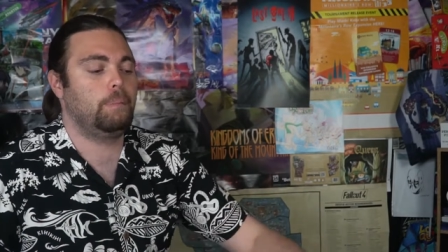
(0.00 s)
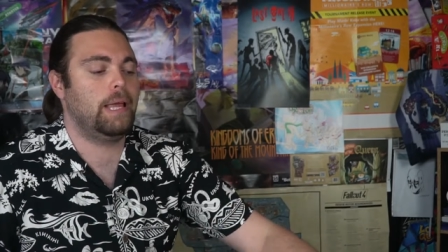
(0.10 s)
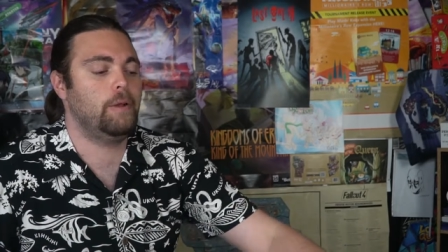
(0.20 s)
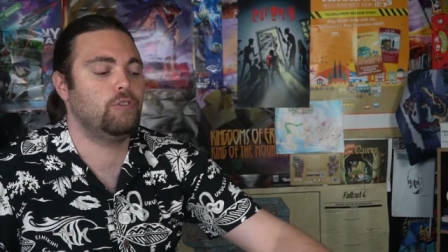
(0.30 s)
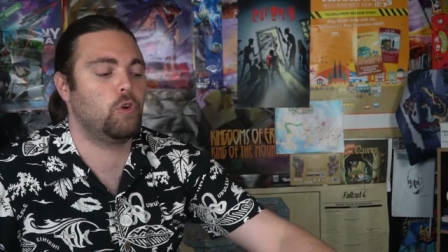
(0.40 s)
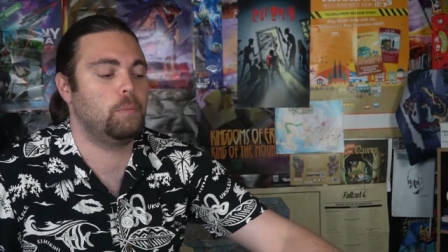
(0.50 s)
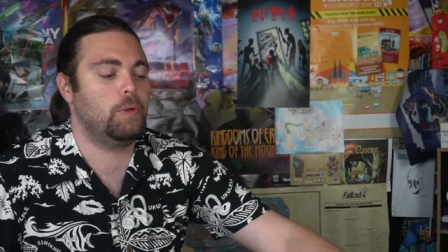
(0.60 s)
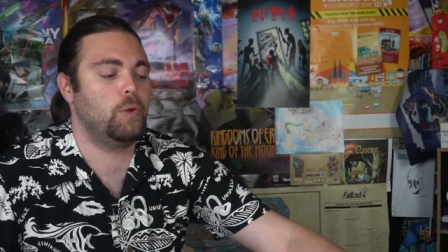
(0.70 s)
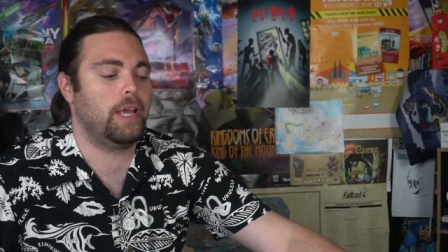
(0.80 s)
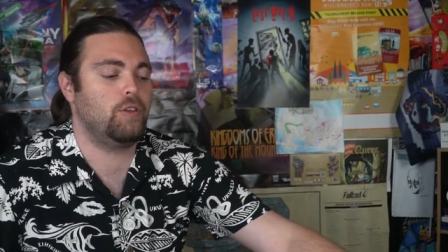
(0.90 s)
players are going to
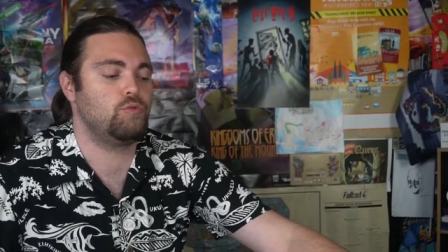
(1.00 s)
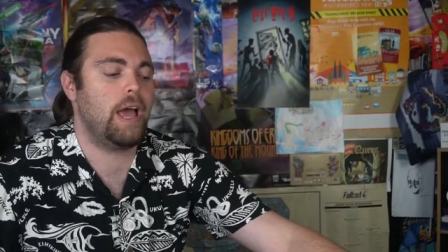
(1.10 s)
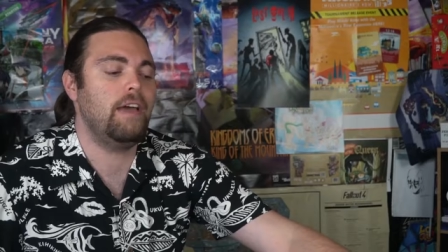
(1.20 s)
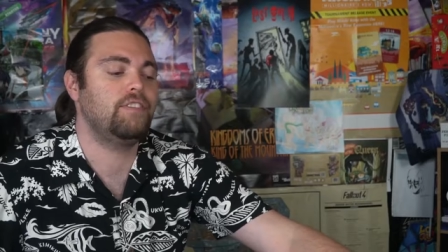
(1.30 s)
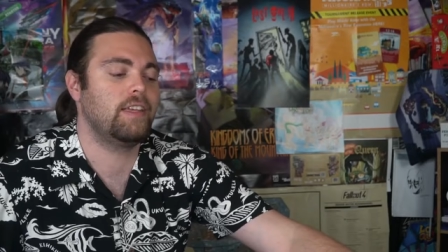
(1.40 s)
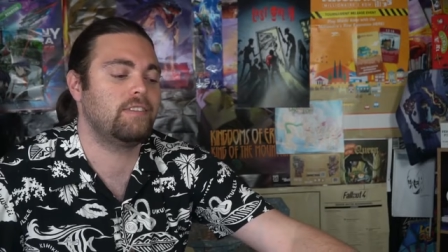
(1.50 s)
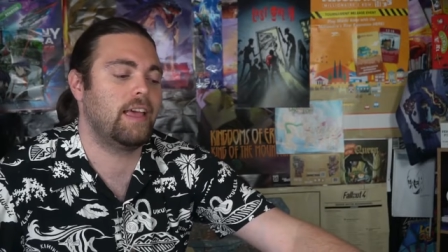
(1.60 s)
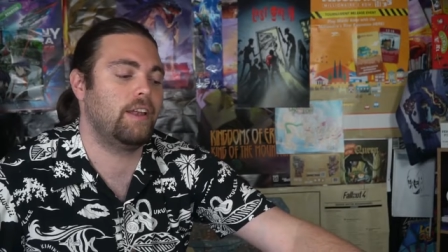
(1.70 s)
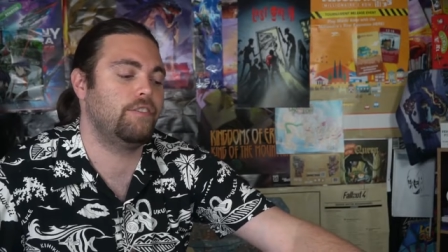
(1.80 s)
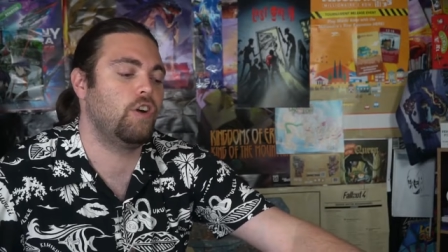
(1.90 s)
be doing a drafting
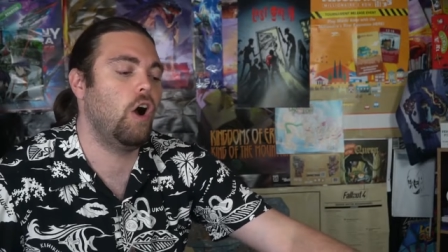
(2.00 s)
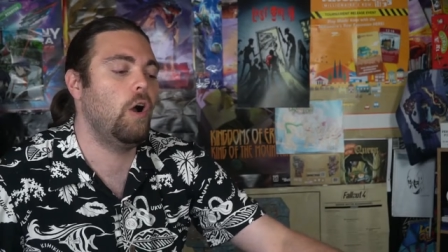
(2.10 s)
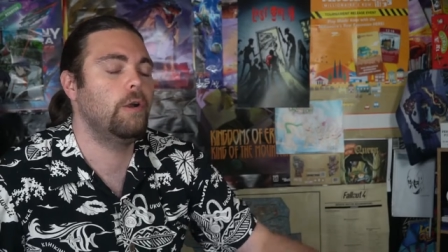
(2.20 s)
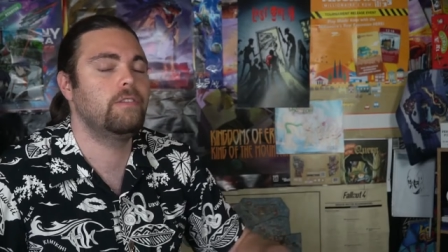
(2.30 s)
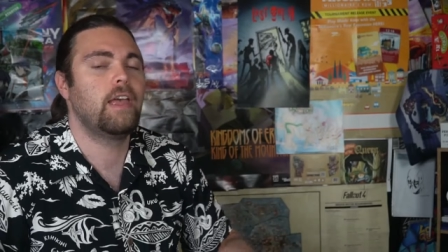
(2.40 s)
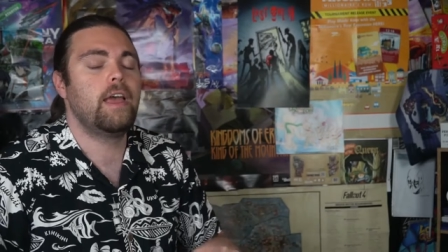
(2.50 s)
set of cards